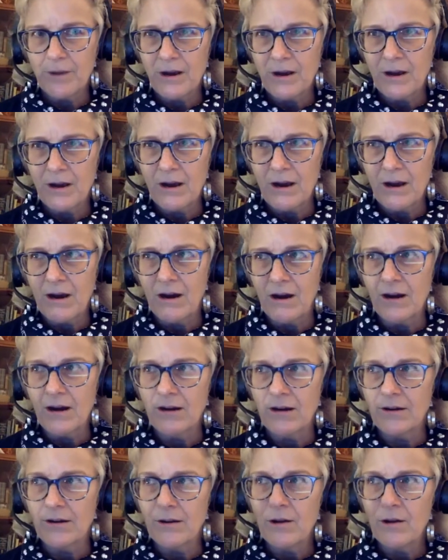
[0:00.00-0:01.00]

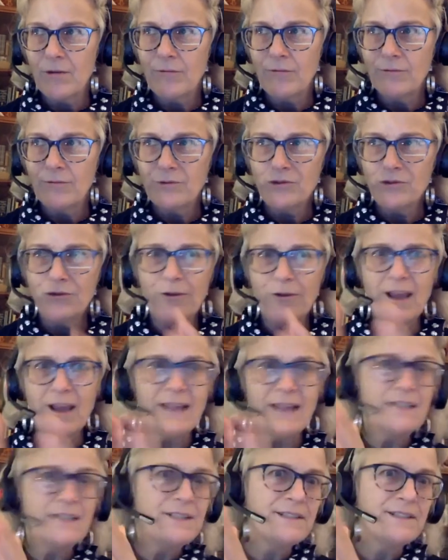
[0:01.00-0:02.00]
are
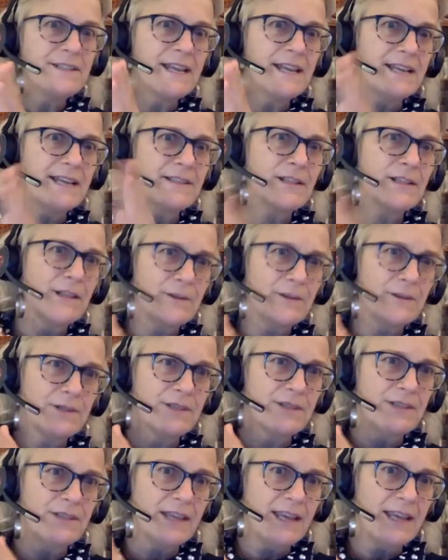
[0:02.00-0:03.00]
trying to stay as close as
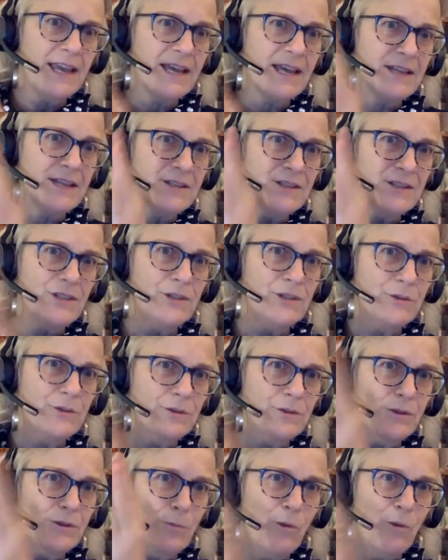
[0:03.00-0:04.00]
they can to
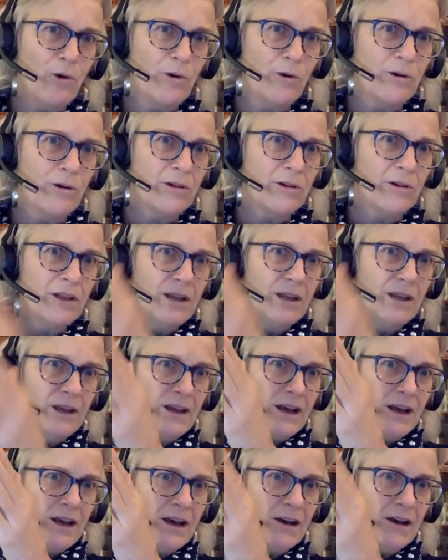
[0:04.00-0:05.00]
the pole
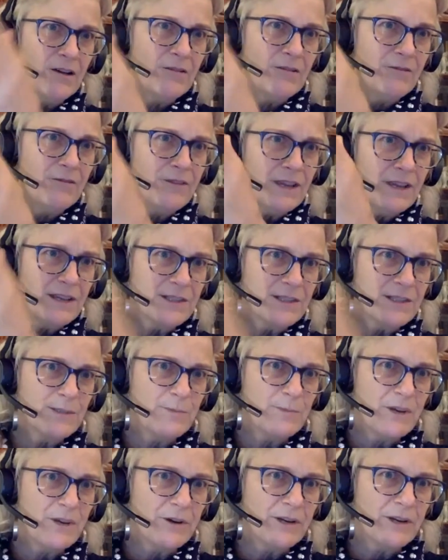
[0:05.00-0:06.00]
of
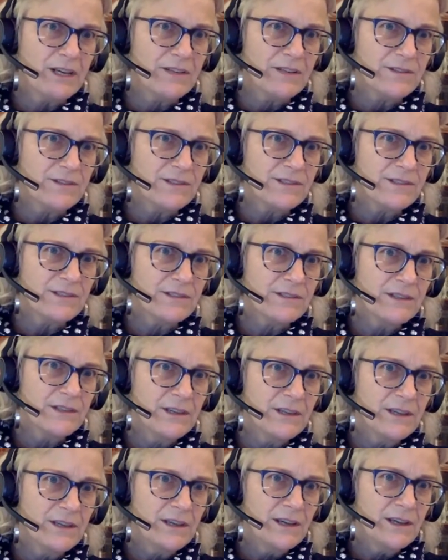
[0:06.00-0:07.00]
experience.
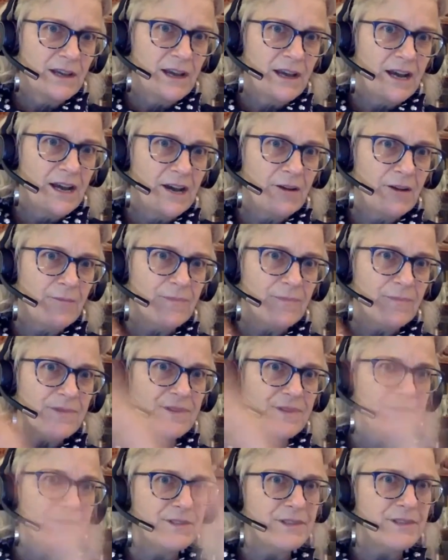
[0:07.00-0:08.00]
Um,
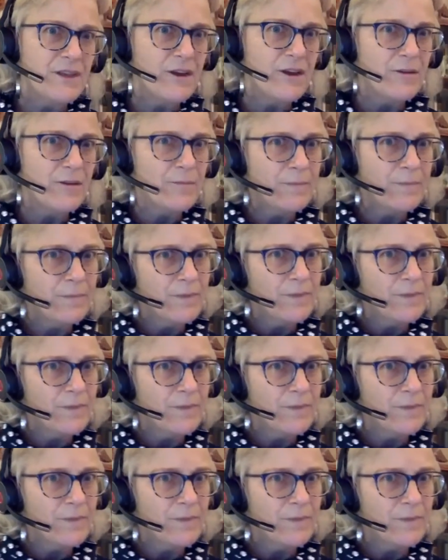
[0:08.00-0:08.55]
some